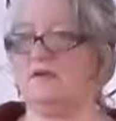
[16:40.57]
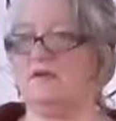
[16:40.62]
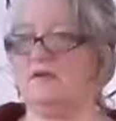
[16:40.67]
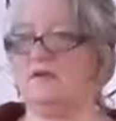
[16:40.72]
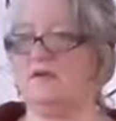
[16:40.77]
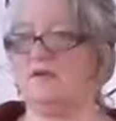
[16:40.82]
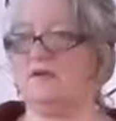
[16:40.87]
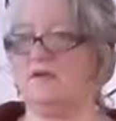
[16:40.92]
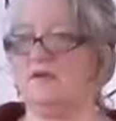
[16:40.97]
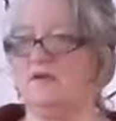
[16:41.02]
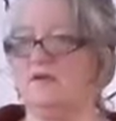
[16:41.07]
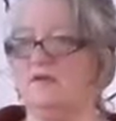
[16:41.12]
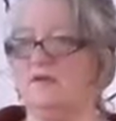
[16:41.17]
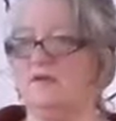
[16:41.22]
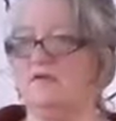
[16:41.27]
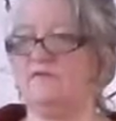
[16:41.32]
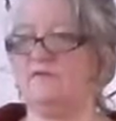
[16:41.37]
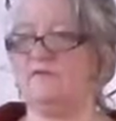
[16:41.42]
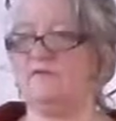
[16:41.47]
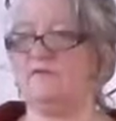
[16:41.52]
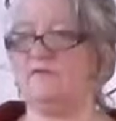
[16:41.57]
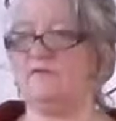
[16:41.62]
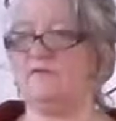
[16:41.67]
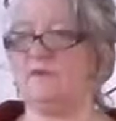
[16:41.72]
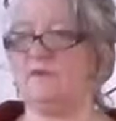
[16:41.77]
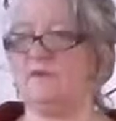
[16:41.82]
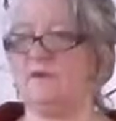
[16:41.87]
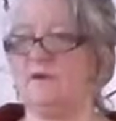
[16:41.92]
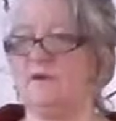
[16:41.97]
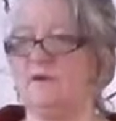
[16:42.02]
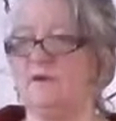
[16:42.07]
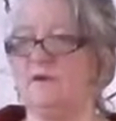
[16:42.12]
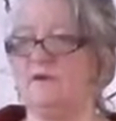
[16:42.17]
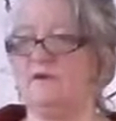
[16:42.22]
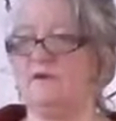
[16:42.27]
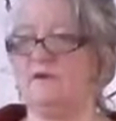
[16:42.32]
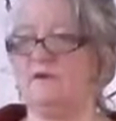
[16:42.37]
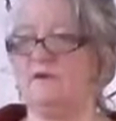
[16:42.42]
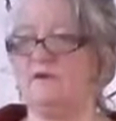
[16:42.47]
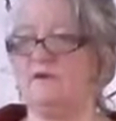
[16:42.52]
in your pelvic floor,
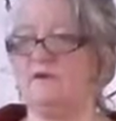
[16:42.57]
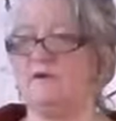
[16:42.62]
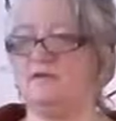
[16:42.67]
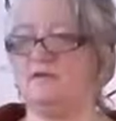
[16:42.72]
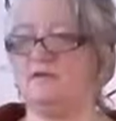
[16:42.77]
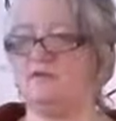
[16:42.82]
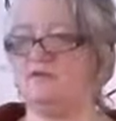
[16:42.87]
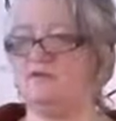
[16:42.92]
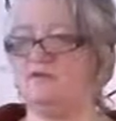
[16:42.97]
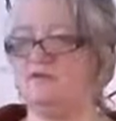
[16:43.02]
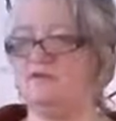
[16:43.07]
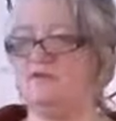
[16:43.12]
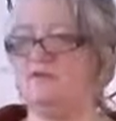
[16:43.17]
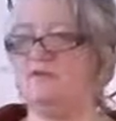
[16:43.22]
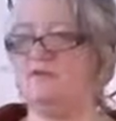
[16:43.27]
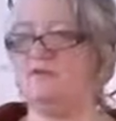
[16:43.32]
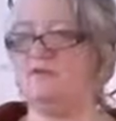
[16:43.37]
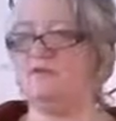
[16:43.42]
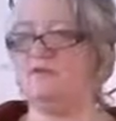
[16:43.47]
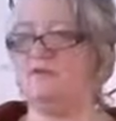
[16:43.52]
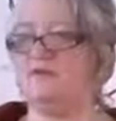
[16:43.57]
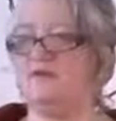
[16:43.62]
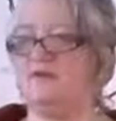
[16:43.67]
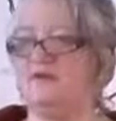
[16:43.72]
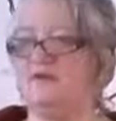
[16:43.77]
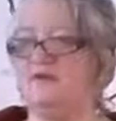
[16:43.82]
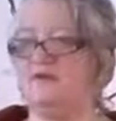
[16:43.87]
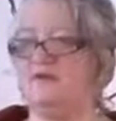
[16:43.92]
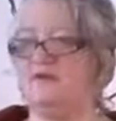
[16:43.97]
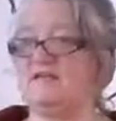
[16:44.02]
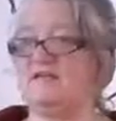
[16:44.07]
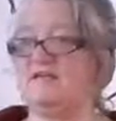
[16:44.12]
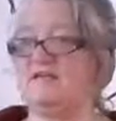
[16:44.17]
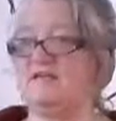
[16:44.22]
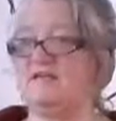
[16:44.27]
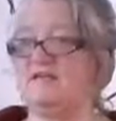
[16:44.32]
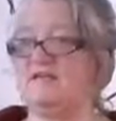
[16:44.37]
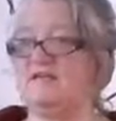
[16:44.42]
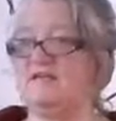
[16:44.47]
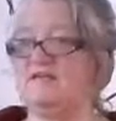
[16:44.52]
and the pituitary
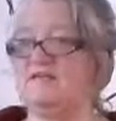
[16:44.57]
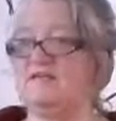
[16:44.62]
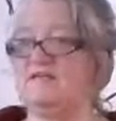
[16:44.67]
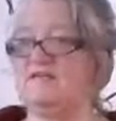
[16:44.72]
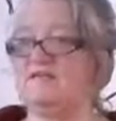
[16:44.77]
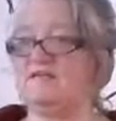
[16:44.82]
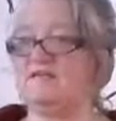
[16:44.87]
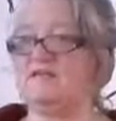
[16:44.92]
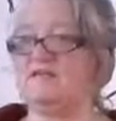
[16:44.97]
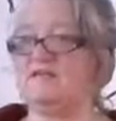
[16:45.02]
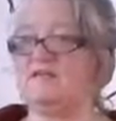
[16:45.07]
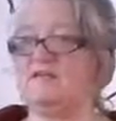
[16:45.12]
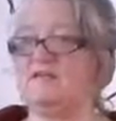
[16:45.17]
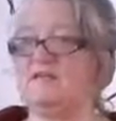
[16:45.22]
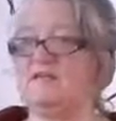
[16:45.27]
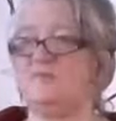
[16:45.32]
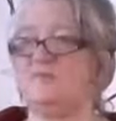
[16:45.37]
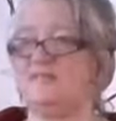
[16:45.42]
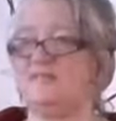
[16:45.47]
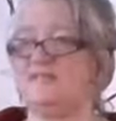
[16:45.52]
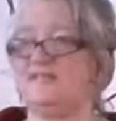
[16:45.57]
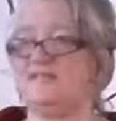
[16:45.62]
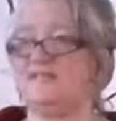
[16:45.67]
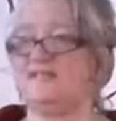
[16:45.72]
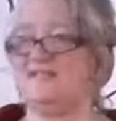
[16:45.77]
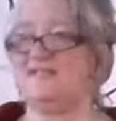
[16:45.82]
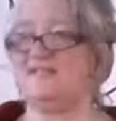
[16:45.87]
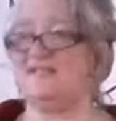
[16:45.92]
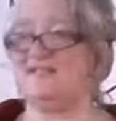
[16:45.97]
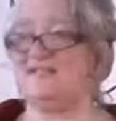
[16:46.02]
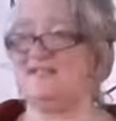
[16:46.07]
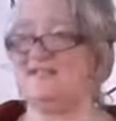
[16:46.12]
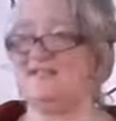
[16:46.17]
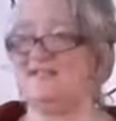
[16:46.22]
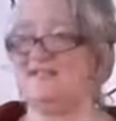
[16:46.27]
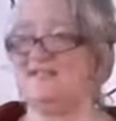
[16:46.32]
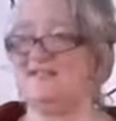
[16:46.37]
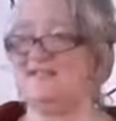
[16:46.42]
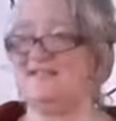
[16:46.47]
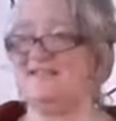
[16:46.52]
sitting pretty
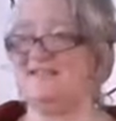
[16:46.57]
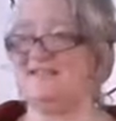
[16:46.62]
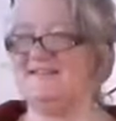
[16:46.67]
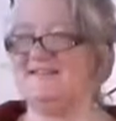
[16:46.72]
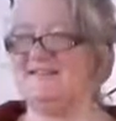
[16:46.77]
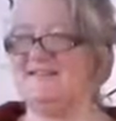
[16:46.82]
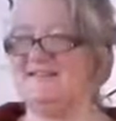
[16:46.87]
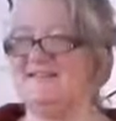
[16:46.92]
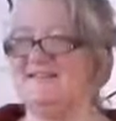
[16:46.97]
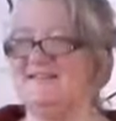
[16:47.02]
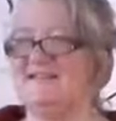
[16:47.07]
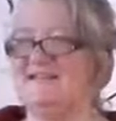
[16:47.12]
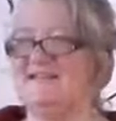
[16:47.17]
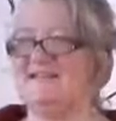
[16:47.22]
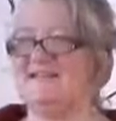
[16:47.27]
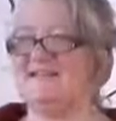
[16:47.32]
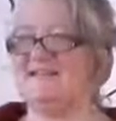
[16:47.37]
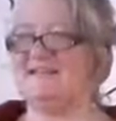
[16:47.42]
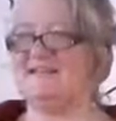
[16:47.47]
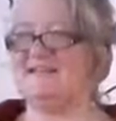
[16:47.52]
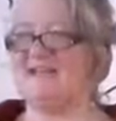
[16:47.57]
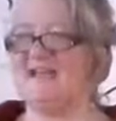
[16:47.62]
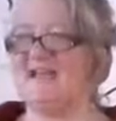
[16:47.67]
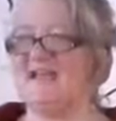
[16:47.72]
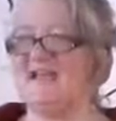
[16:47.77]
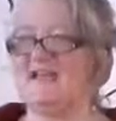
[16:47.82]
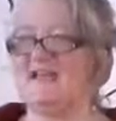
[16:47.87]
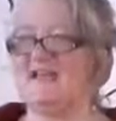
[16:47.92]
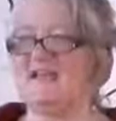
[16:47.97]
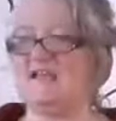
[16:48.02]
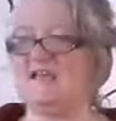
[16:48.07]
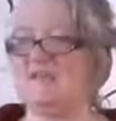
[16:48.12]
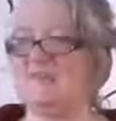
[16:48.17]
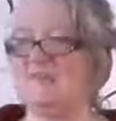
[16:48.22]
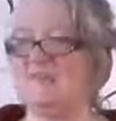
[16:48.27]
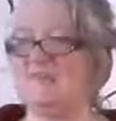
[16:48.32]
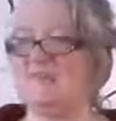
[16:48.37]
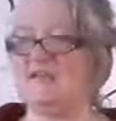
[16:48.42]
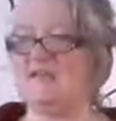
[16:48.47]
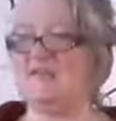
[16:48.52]
in a cave, in a
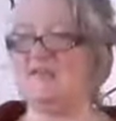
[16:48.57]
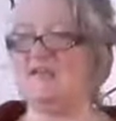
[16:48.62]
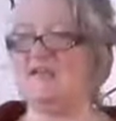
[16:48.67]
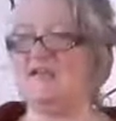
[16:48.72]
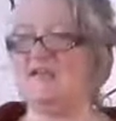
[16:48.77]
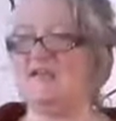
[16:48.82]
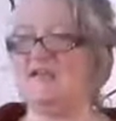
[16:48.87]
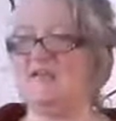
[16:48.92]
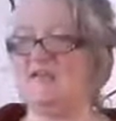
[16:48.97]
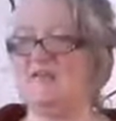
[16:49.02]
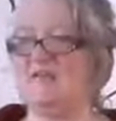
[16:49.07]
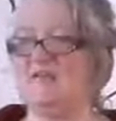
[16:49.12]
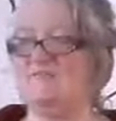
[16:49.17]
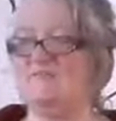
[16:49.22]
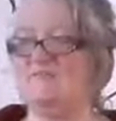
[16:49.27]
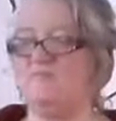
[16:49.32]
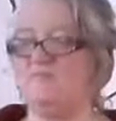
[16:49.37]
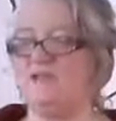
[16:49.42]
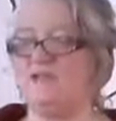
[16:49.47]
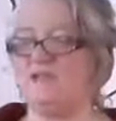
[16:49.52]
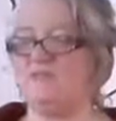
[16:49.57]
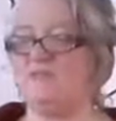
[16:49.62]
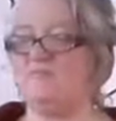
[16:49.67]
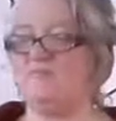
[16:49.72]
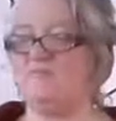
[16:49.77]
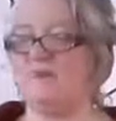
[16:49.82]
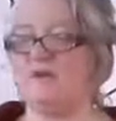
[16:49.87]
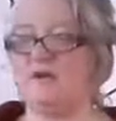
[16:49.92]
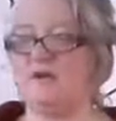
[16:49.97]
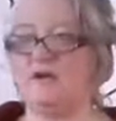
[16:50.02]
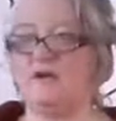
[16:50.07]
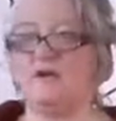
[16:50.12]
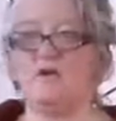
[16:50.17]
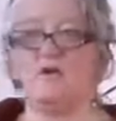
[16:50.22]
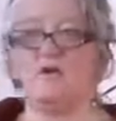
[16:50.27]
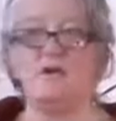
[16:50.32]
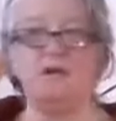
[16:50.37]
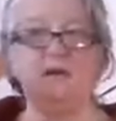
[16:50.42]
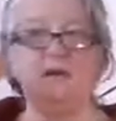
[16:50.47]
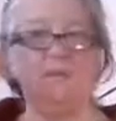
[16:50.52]
bony cave made for it,
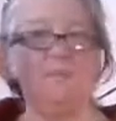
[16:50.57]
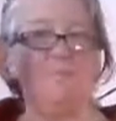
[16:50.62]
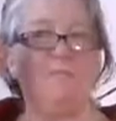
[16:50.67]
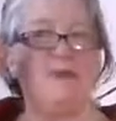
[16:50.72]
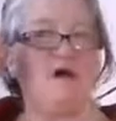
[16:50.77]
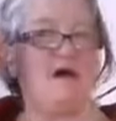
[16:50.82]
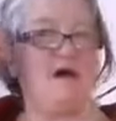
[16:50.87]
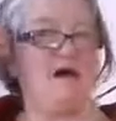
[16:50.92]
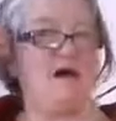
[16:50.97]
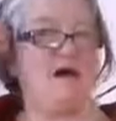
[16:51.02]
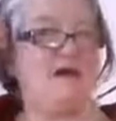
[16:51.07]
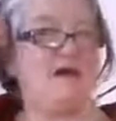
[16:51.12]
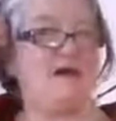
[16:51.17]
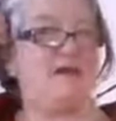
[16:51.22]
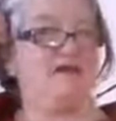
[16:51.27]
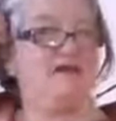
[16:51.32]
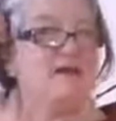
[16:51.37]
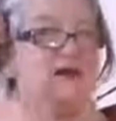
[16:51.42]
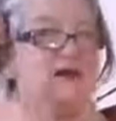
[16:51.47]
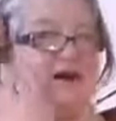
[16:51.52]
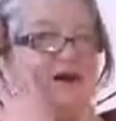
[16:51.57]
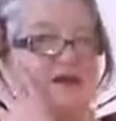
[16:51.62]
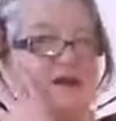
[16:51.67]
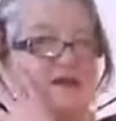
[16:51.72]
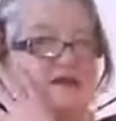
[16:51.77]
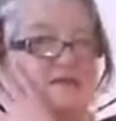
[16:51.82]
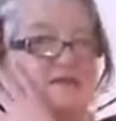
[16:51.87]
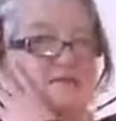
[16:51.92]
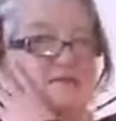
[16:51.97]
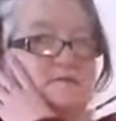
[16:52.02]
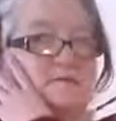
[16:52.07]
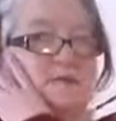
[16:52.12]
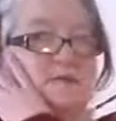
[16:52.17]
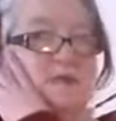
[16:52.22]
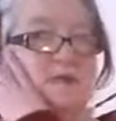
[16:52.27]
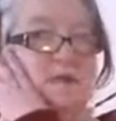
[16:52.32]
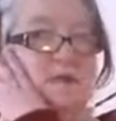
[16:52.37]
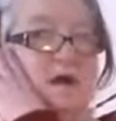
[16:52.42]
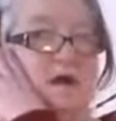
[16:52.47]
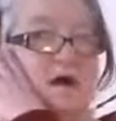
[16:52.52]
behind the eyes,
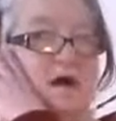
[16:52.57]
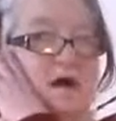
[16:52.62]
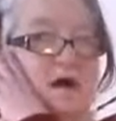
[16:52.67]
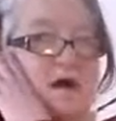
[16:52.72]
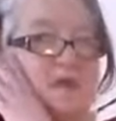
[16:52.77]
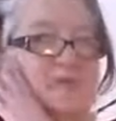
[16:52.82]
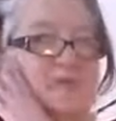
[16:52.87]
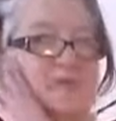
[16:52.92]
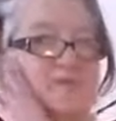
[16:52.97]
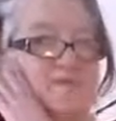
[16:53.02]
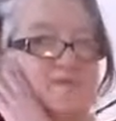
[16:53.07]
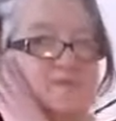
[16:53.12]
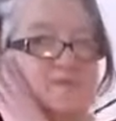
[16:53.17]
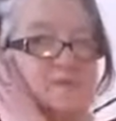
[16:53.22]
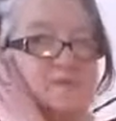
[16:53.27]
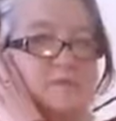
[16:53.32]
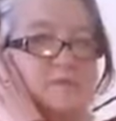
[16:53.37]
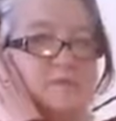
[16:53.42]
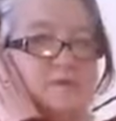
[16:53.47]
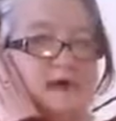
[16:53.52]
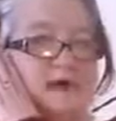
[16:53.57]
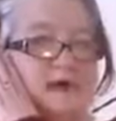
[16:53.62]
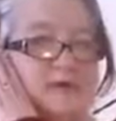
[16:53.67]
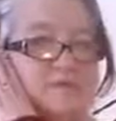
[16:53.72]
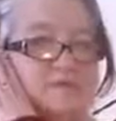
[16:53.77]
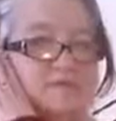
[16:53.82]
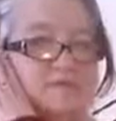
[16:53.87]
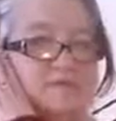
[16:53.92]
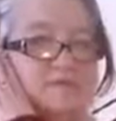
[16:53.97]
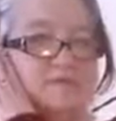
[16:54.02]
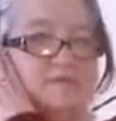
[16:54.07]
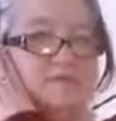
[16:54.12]
up from the mouth.